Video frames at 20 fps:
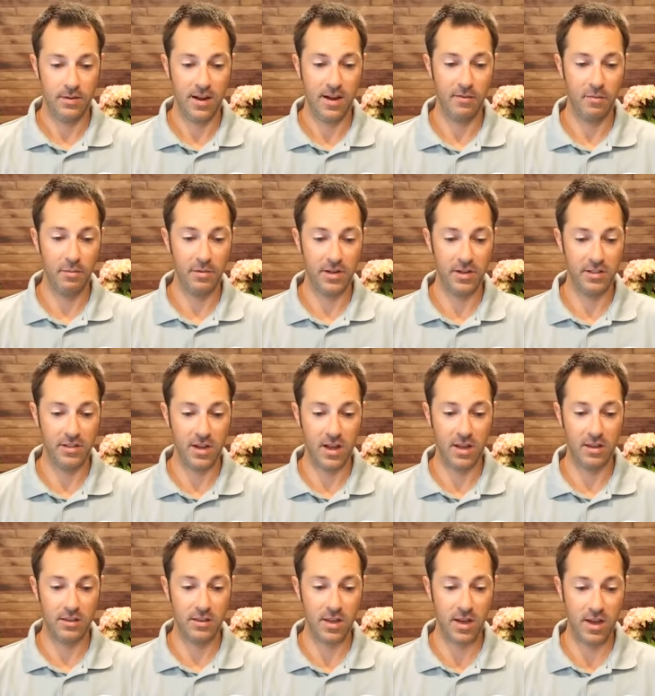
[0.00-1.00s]
Everybody's
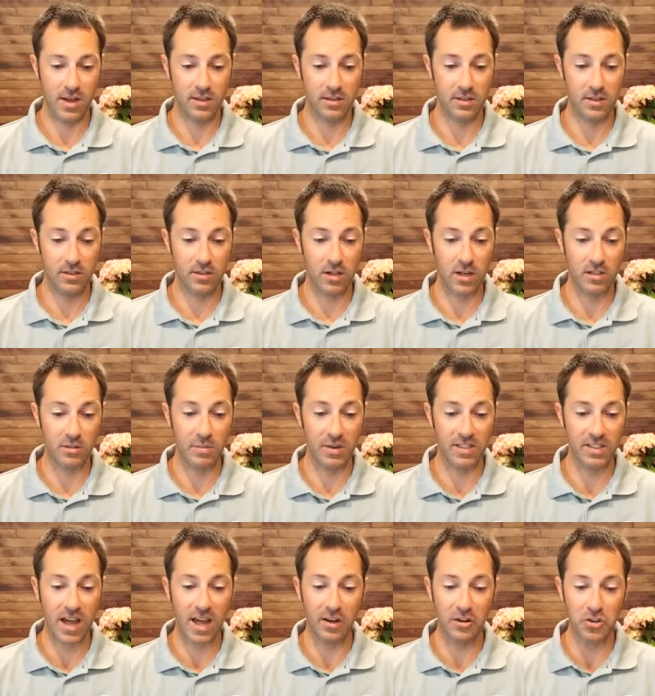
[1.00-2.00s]
saying thanks. Does
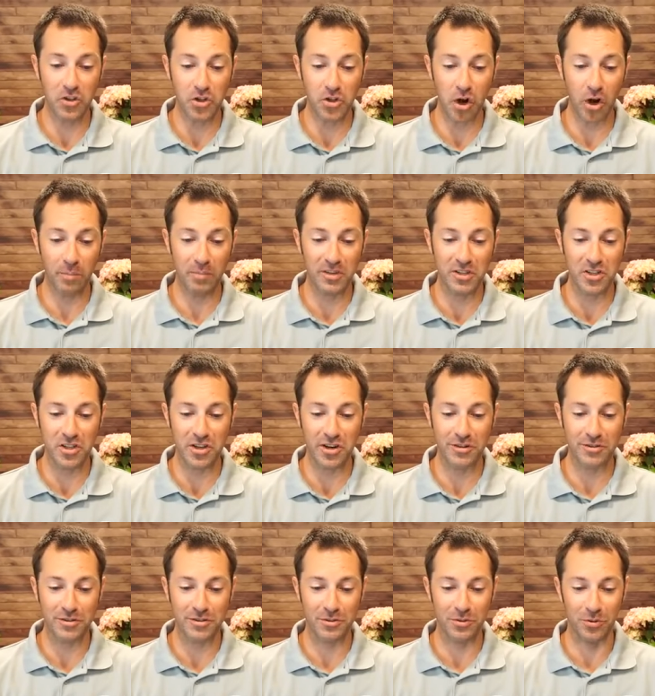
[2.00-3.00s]
McDonald's sharpen
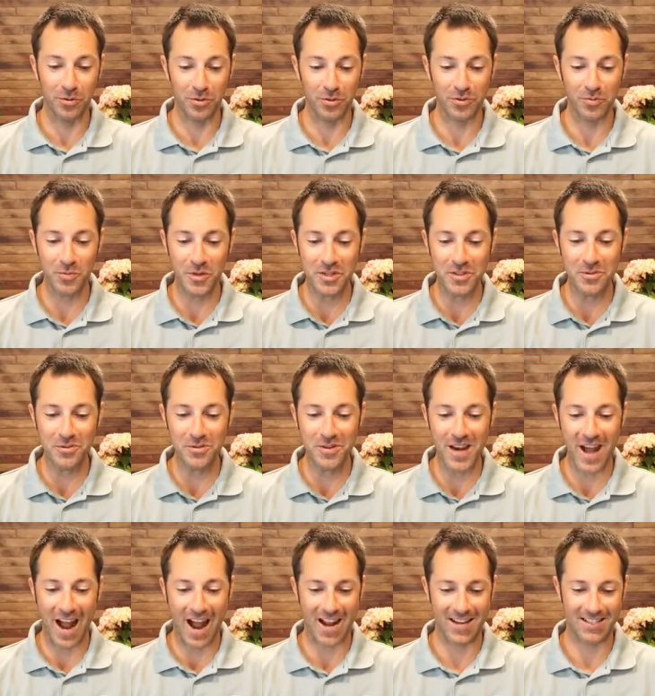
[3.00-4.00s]
shears or tools? We do
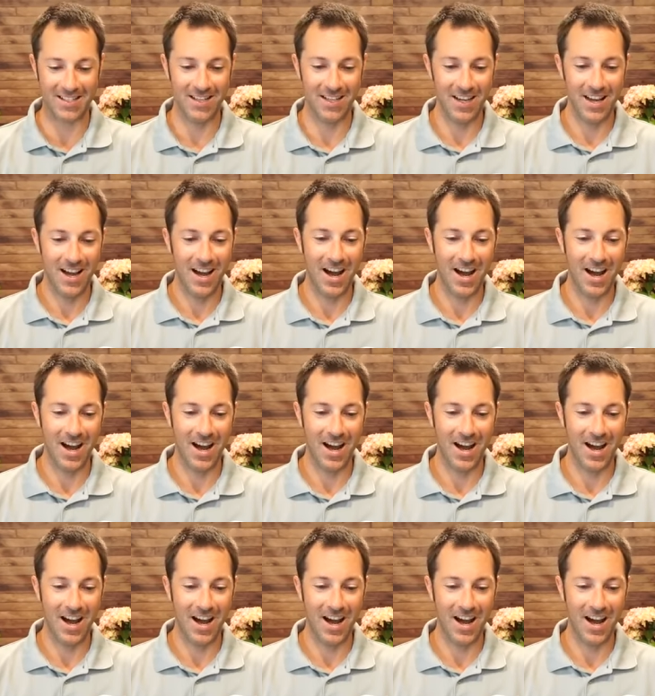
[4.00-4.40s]
not.